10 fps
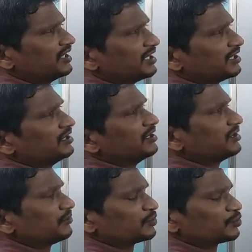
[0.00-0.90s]
then
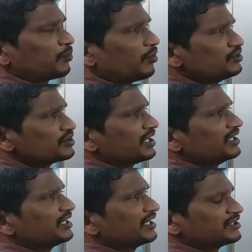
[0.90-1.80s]
sponge
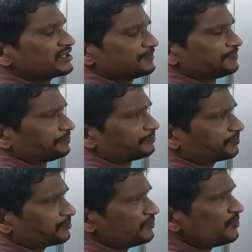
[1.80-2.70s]
contains
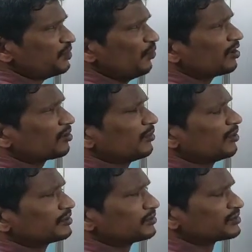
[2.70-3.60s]
water
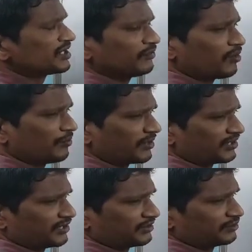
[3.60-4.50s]
molecules are
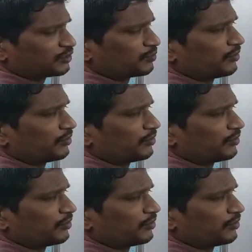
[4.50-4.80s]
evaporated.